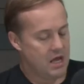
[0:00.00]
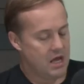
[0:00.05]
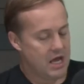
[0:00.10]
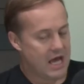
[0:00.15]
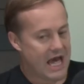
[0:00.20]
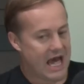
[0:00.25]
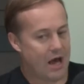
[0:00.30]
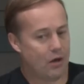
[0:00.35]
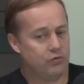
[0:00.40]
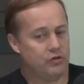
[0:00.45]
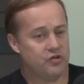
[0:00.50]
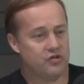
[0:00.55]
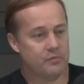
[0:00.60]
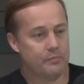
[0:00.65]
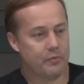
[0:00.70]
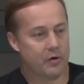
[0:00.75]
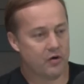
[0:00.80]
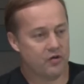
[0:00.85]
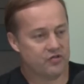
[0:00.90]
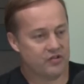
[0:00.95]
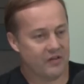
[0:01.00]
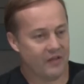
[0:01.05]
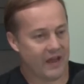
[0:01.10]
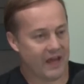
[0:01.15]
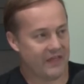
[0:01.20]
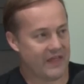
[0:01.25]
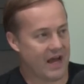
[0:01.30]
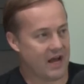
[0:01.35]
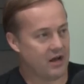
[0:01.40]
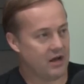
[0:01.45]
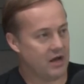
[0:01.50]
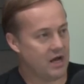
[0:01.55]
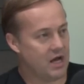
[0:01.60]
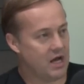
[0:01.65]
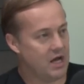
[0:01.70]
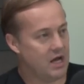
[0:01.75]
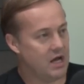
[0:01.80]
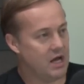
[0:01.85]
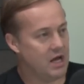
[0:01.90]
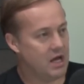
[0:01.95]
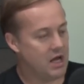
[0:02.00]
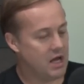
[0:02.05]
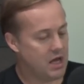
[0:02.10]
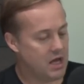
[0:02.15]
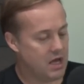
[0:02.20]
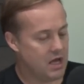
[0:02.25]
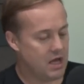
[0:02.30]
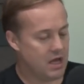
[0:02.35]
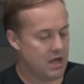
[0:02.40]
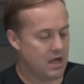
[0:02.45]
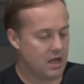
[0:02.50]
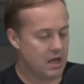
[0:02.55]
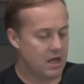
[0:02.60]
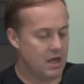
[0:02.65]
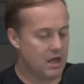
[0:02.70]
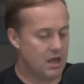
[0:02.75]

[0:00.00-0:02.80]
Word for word: how does a person like that? I can tell you. I can tell